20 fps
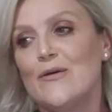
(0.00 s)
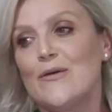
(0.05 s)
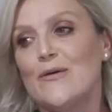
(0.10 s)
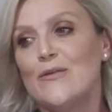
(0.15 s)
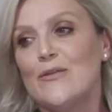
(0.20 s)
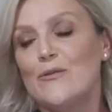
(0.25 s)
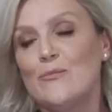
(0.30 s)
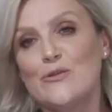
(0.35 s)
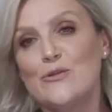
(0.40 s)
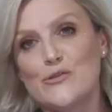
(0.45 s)

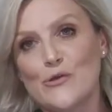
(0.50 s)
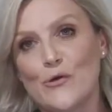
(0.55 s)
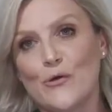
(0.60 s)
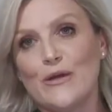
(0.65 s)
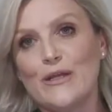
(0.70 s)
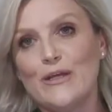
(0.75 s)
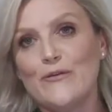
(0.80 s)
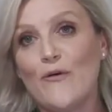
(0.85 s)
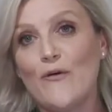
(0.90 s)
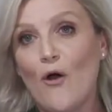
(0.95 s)
the
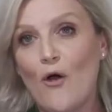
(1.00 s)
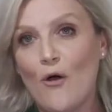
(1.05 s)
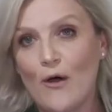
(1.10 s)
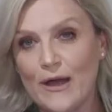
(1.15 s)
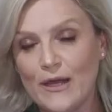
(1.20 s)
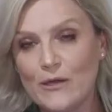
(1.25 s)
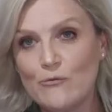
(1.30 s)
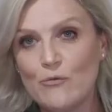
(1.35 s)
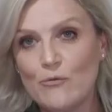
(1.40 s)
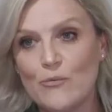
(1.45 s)
majority of
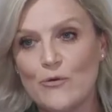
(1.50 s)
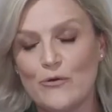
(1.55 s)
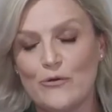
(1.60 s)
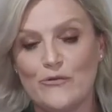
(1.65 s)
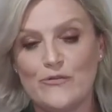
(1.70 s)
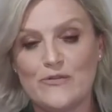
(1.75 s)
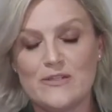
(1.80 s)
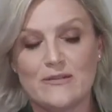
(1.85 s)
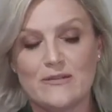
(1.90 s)
iron removed.